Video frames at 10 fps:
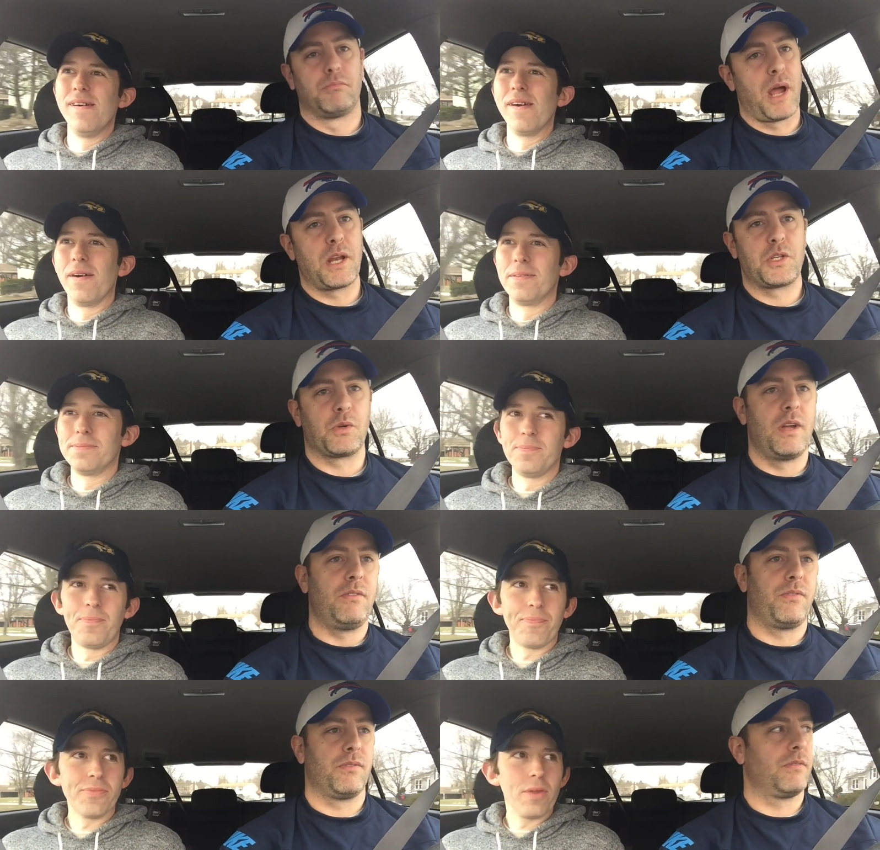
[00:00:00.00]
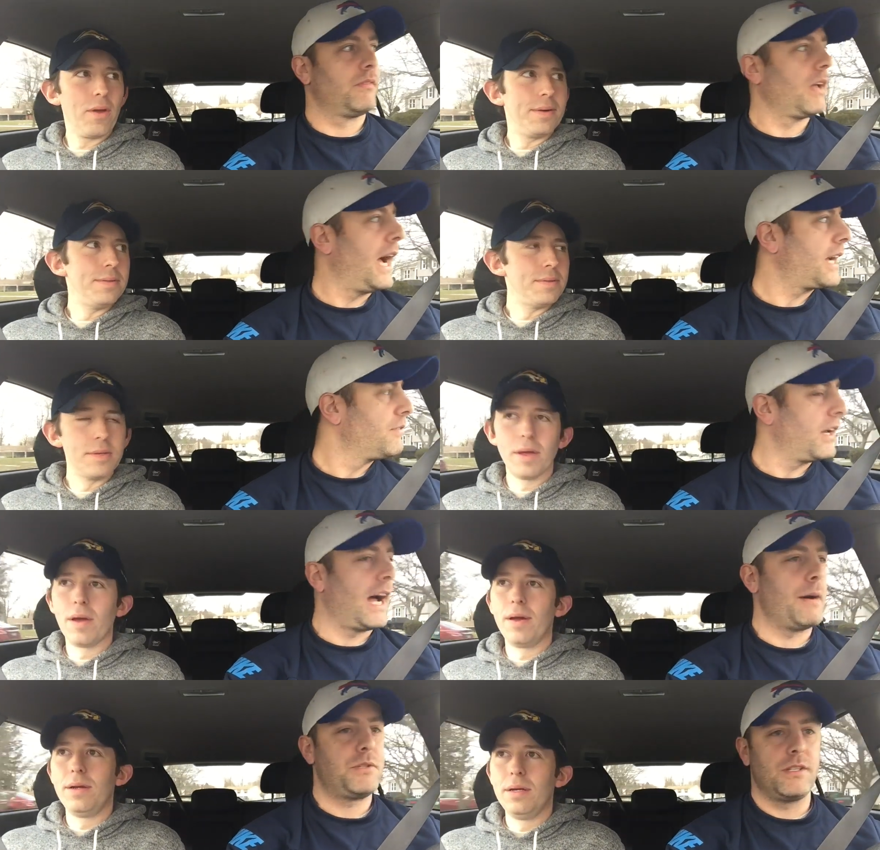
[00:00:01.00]
Speaker 1: Brandon Scherff, heck of
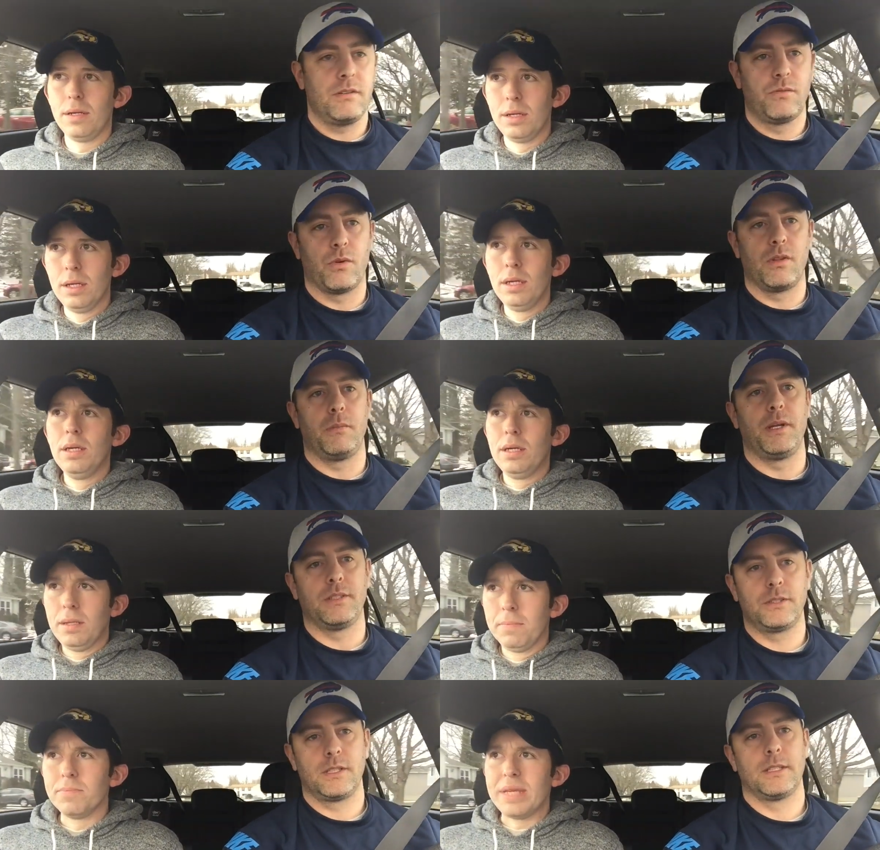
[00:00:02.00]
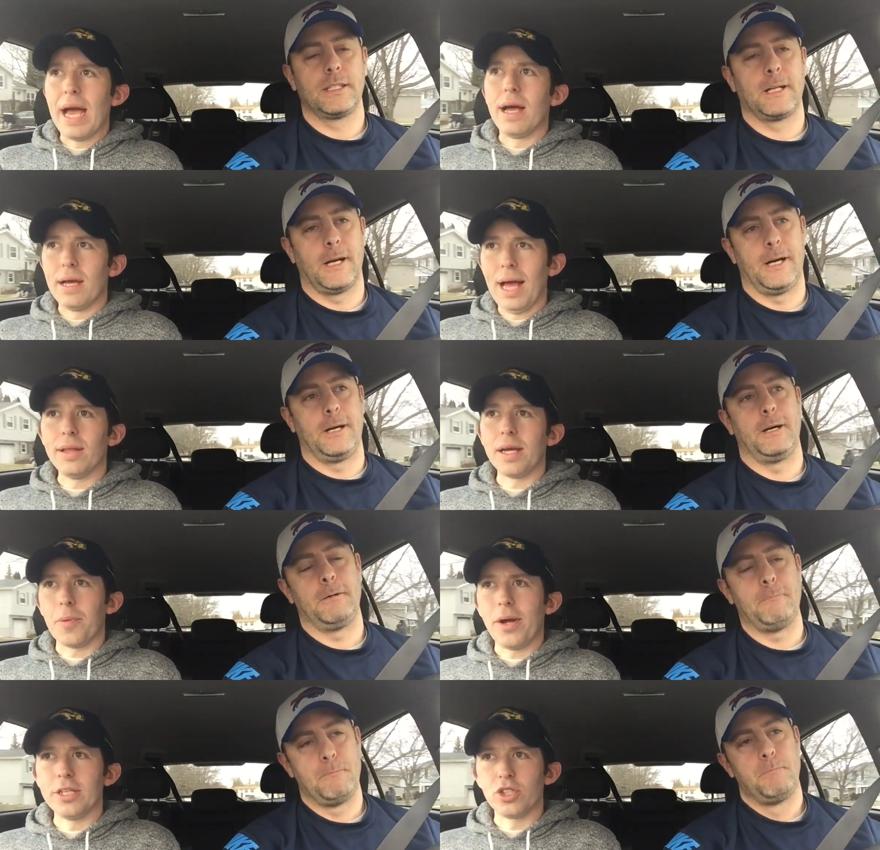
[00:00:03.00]
an option for the Bills. Yeah, uh, I
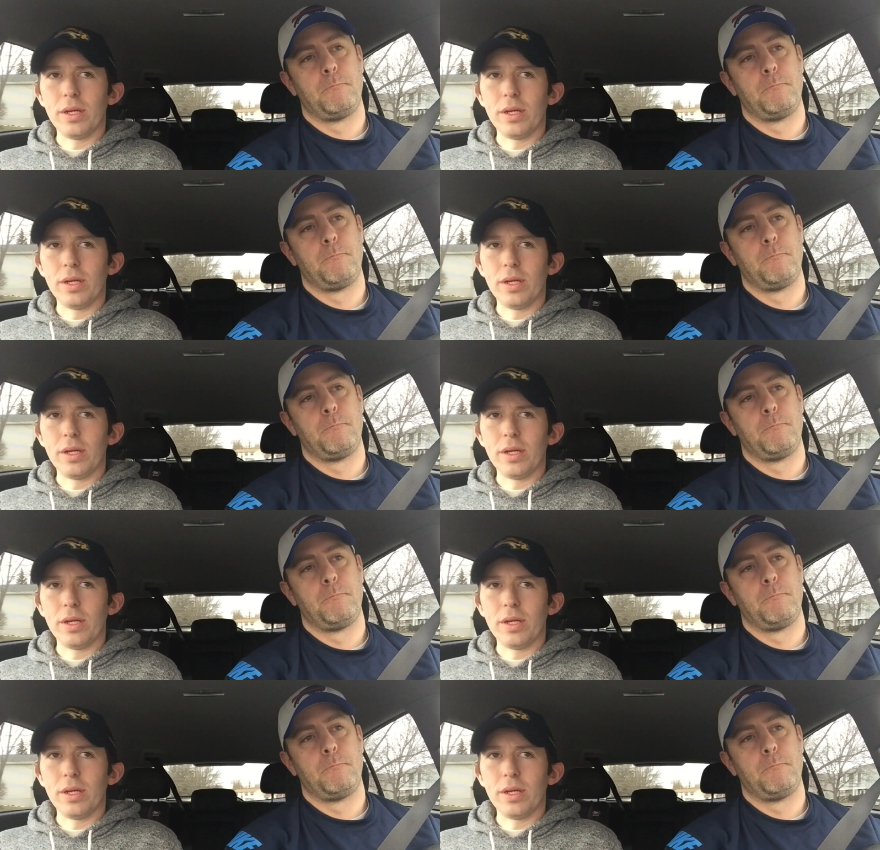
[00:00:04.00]
like um, Brandon